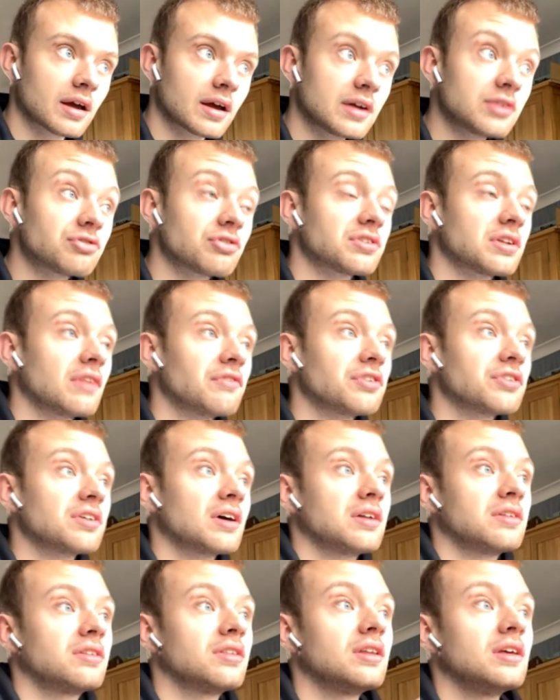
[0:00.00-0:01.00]
Interesting, I've just
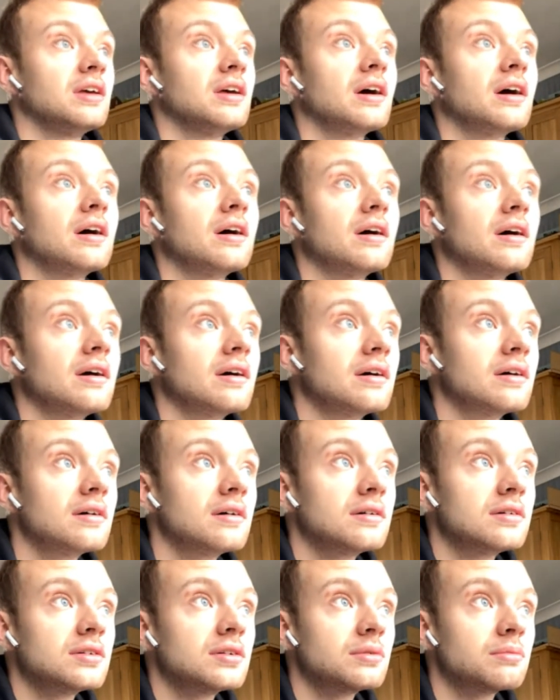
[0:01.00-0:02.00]
had the
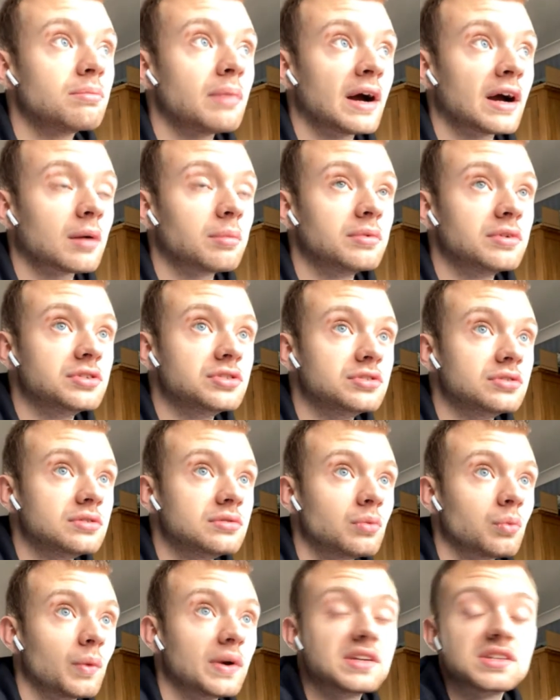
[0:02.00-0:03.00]
Backman
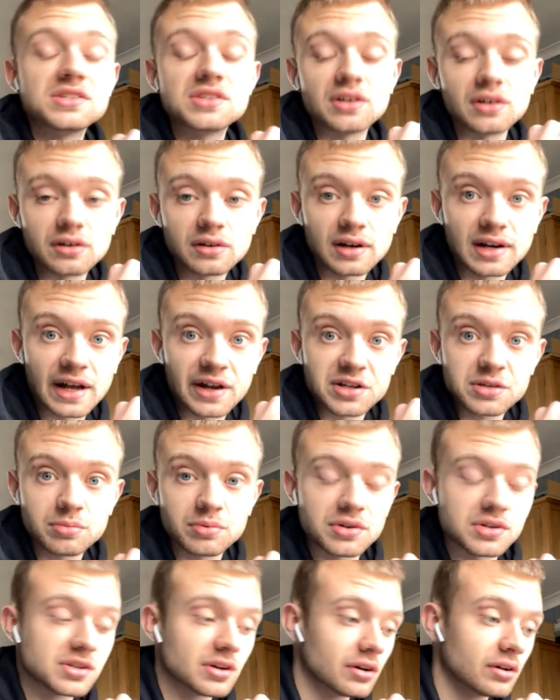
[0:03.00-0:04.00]
Winter
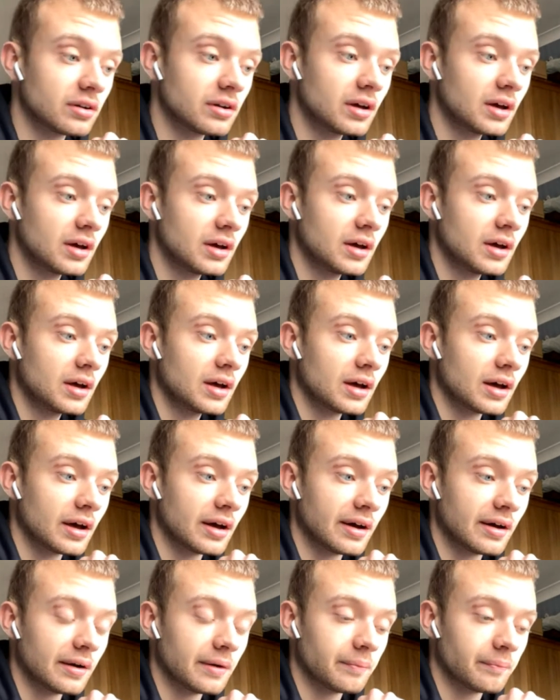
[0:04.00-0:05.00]
announcement on
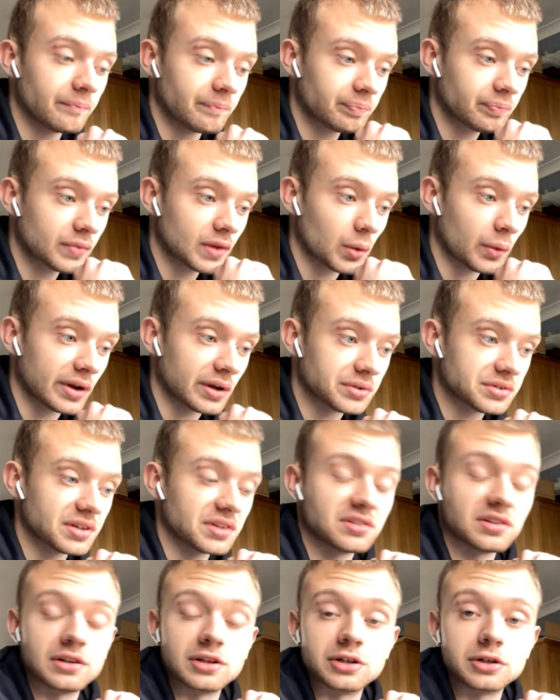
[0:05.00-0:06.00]
when I was
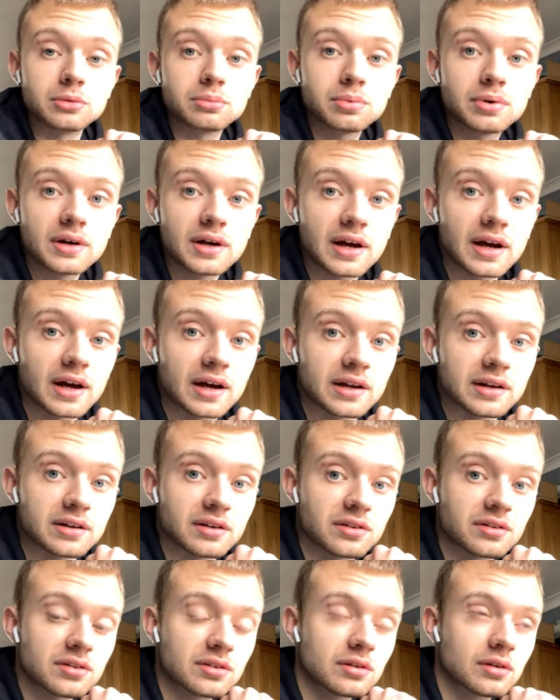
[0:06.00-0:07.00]
setting up,
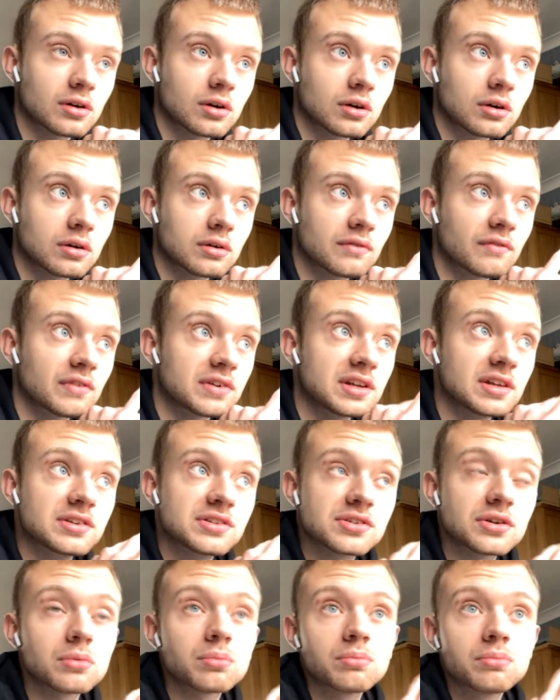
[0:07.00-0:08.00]
and we did
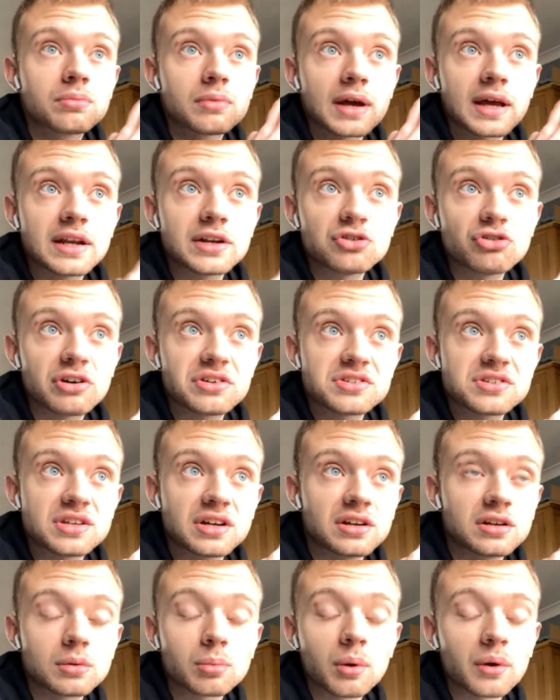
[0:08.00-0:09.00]
some
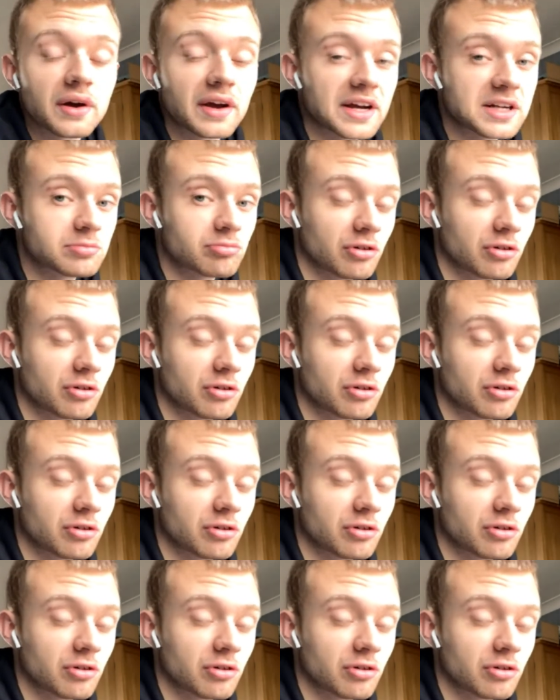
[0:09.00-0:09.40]
interesting double gauge